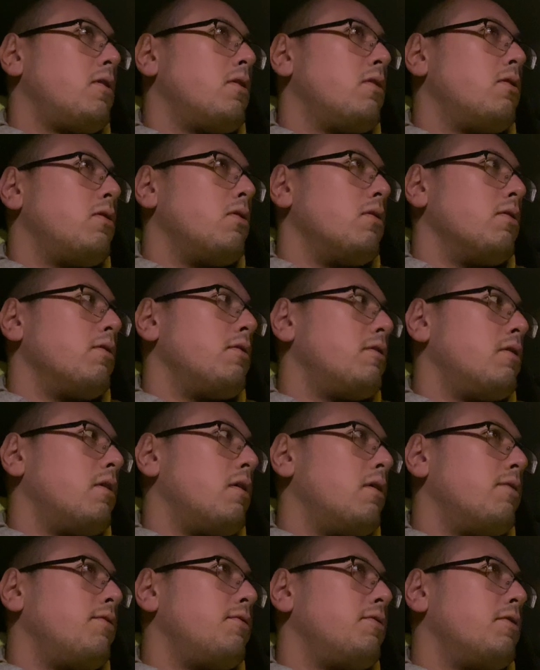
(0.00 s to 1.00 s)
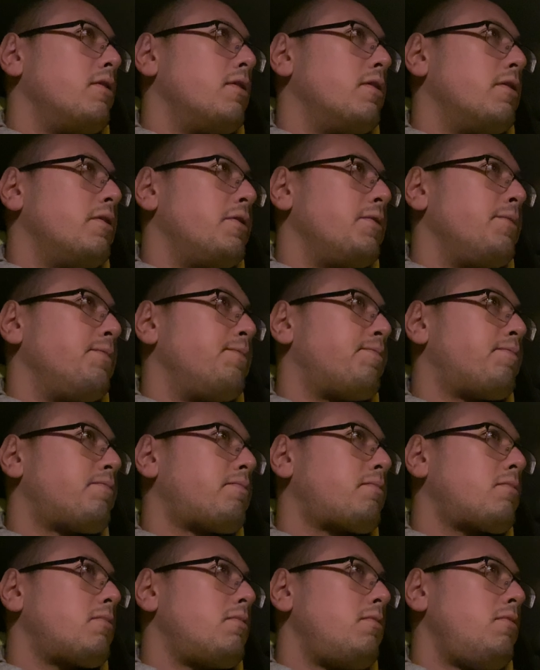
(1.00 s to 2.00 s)
sort of stuff
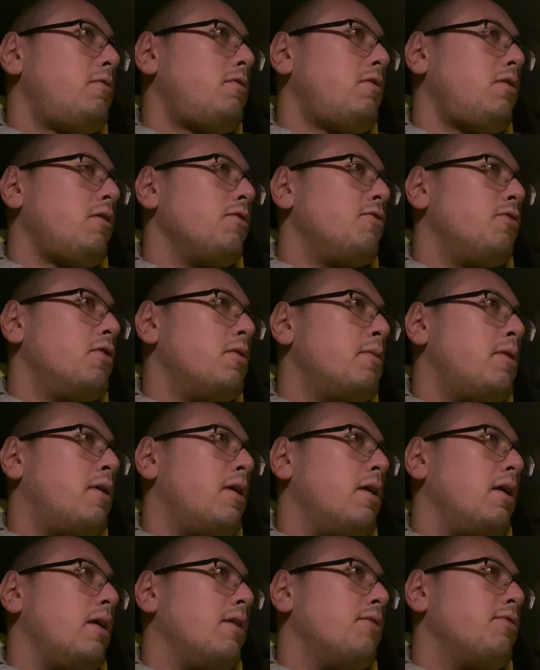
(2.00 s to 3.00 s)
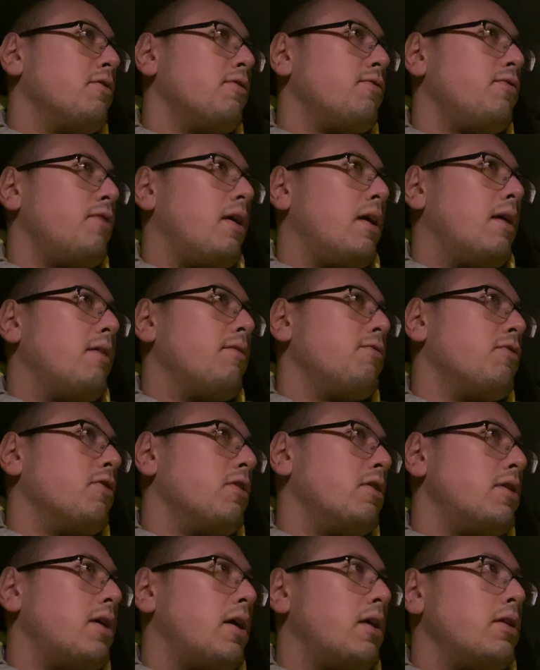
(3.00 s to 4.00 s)
for money, for fame, for
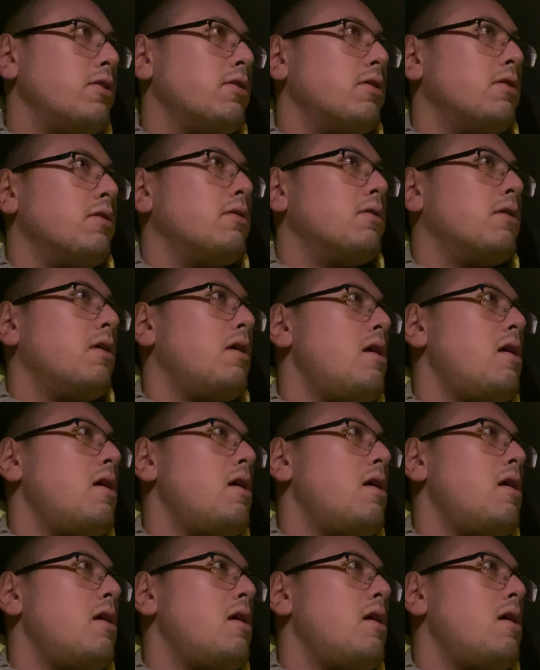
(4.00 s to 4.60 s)
attention,